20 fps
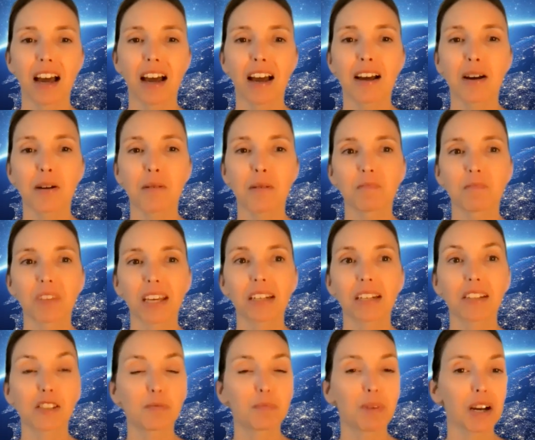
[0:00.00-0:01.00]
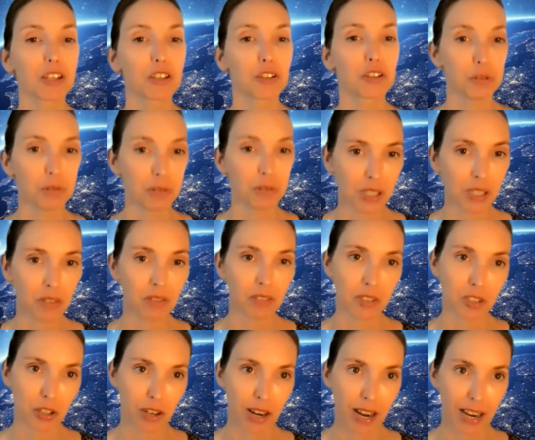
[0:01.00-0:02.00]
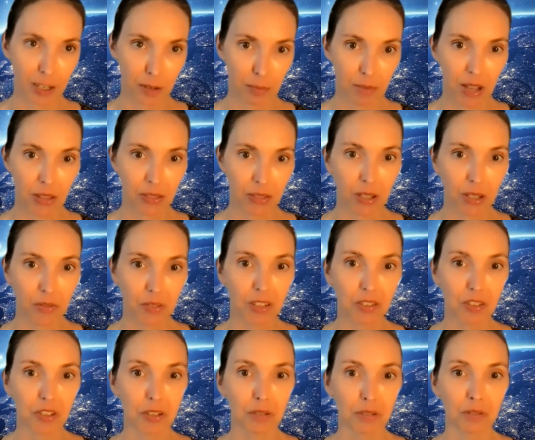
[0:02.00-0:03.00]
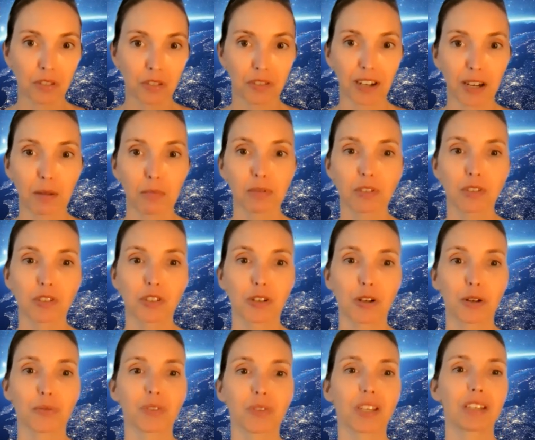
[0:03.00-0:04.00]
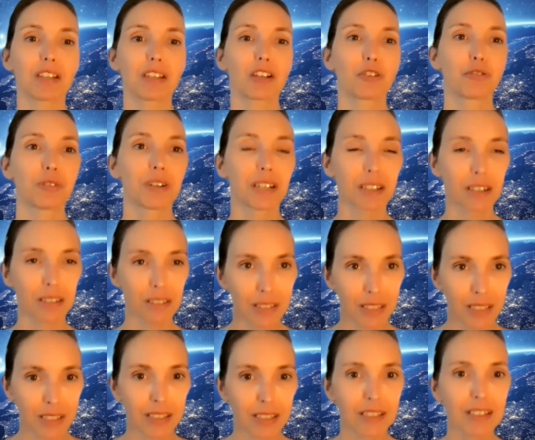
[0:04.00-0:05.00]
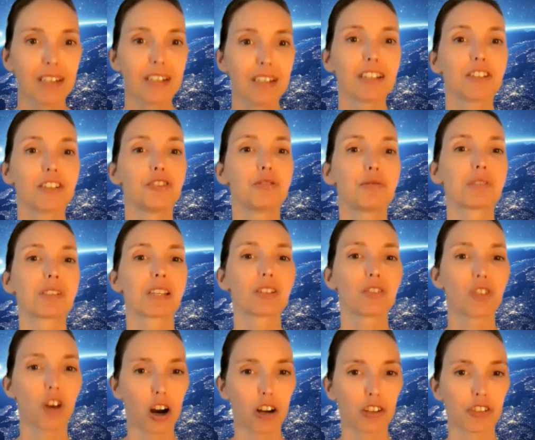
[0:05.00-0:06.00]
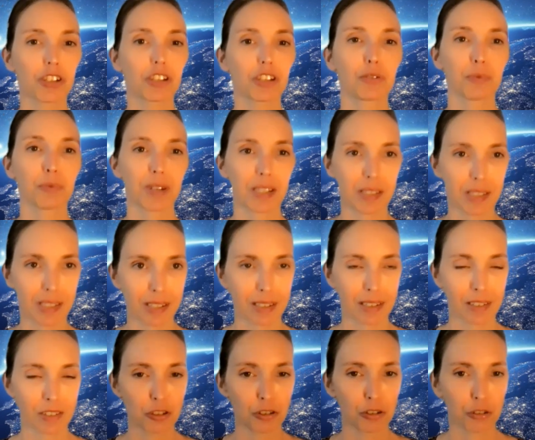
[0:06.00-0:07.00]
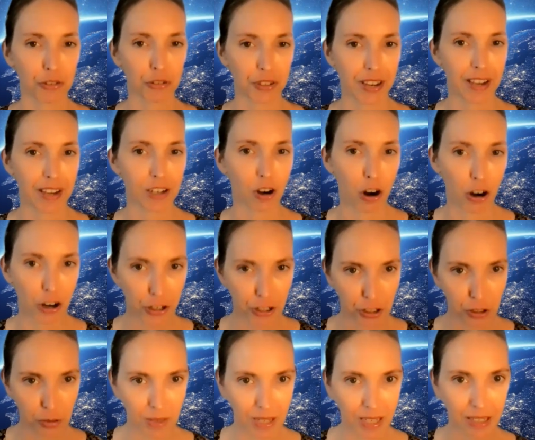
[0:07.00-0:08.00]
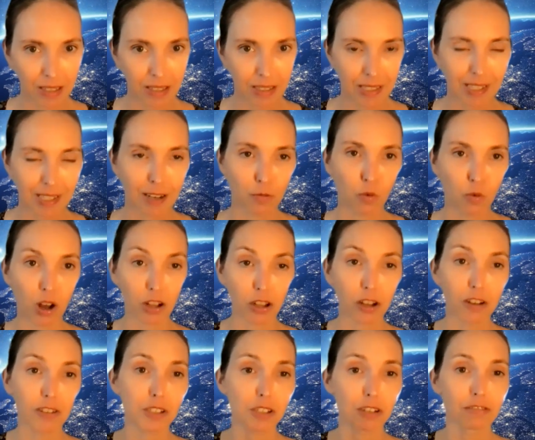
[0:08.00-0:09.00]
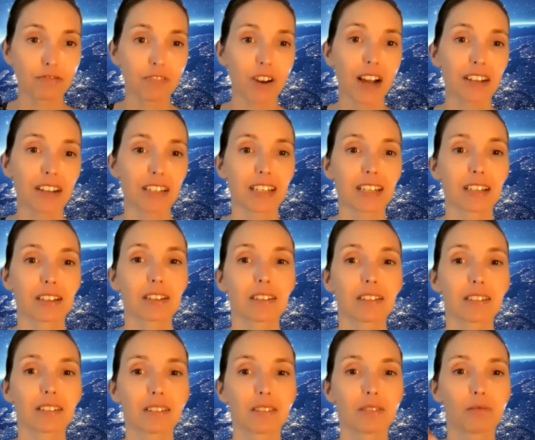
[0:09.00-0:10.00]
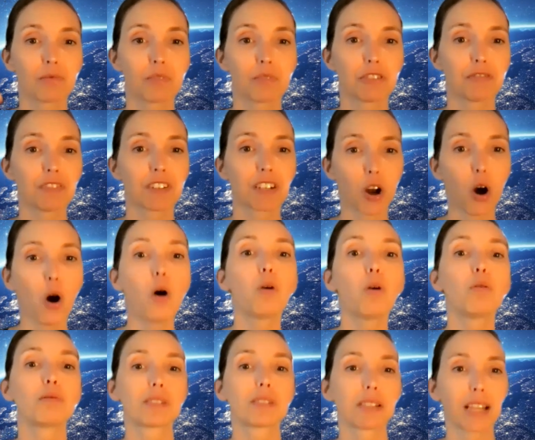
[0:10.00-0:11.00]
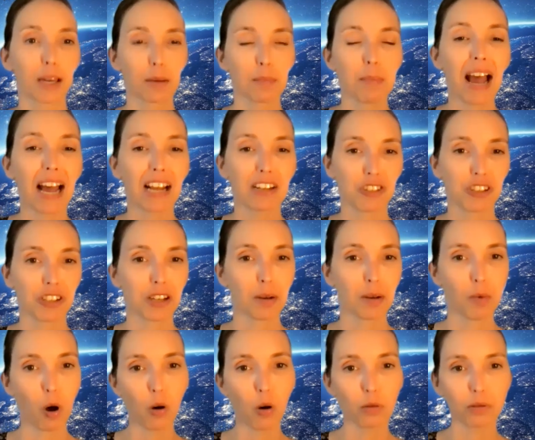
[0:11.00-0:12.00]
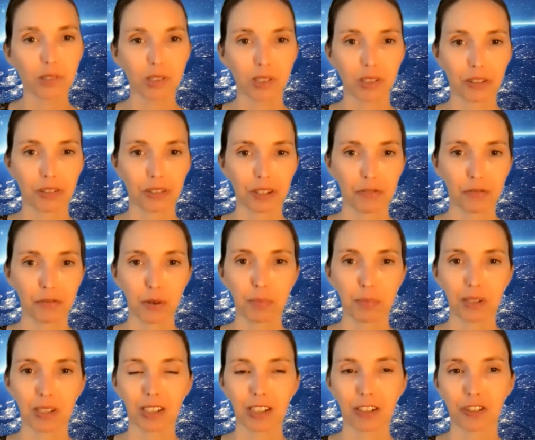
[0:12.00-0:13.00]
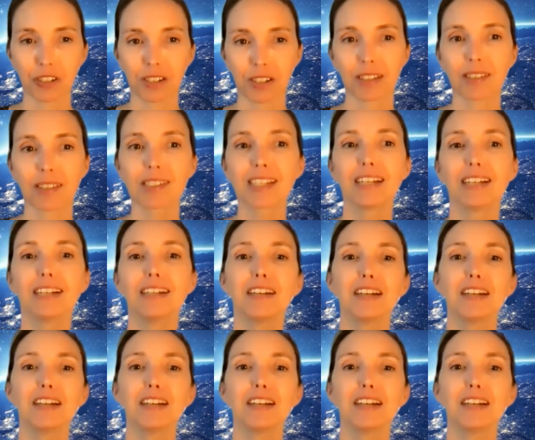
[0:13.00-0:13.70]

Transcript: And it's by using the Socratic method that students are able to start thinking critically, using logic and reasoning to create arguments, and while also finding different holes and like patching up holes in their different positions.